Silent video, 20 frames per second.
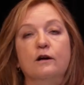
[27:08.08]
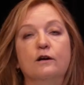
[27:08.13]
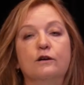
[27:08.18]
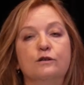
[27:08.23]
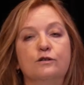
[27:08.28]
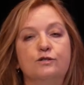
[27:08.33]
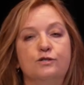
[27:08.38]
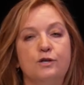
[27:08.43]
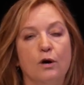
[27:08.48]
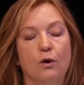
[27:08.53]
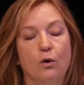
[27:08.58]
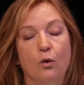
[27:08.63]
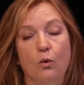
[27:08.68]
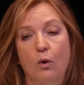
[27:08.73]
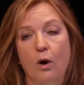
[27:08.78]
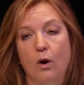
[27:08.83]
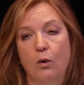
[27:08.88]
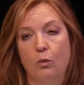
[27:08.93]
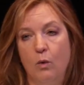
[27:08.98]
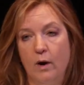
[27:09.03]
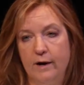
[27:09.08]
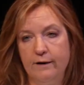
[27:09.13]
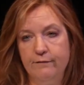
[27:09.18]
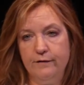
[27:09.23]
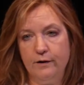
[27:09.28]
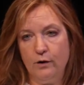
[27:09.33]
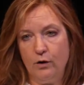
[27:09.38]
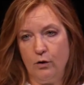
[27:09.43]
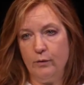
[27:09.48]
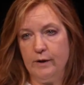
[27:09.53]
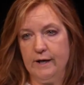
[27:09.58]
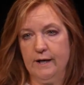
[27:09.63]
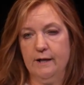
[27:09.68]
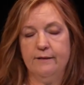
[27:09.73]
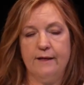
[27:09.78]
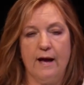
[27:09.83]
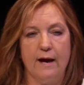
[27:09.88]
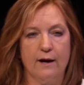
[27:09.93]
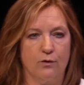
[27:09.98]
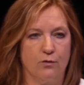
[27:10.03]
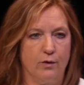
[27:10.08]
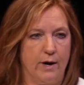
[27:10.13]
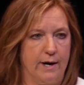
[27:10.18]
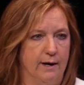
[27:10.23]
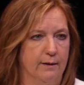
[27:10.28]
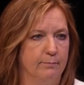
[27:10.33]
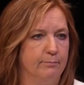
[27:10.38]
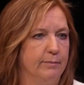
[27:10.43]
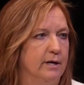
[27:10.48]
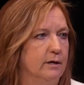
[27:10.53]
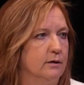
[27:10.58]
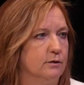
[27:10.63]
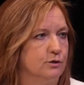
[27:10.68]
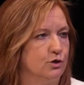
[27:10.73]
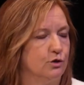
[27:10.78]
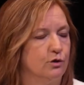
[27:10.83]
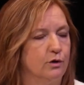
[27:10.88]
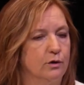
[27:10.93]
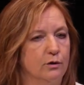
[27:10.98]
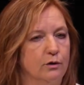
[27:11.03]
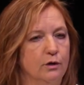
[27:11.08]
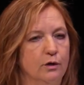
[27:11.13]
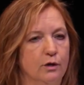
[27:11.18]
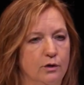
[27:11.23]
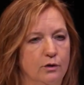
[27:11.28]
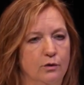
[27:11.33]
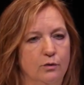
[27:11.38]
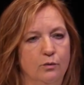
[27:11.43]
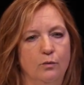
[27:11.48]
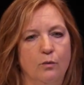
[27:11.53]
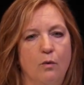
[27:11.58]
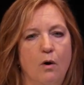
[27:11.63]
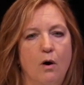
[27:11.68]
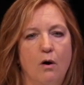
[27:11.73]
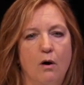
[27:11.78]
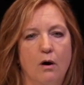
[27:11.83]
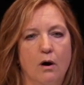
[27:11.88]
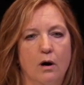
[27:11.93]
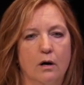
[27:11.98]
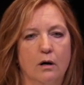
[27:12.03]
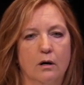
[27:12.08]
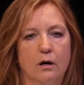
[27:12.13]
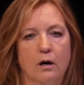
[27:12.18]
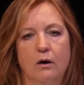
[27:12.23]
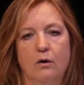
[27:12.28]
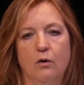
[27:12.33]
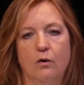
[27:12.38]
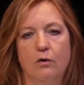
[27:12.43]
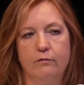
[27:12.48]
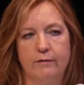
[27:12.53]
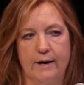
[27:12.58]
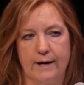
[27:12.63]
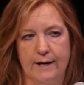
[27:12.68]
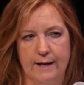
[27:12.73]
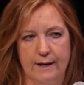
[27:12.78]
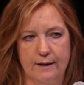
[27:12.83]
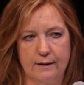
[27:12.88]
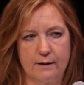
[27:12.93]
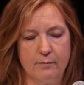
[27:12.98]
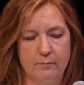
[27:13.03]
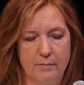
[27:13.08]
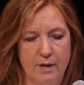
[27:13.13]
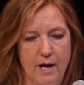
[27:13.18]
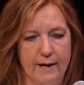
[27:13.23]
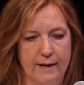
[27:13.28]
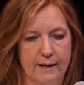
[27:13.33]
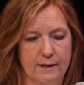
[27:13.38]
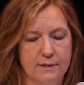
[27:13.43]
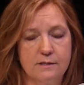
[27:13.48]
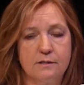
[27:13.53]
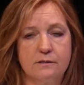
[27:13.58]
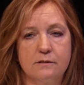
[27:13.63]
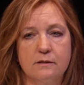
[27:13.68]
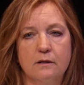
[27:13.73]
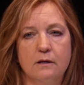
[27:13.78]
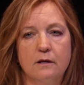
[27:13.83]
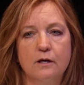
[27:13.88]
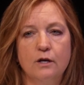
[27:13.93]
So what if you don't need that credit because you are already in compliance?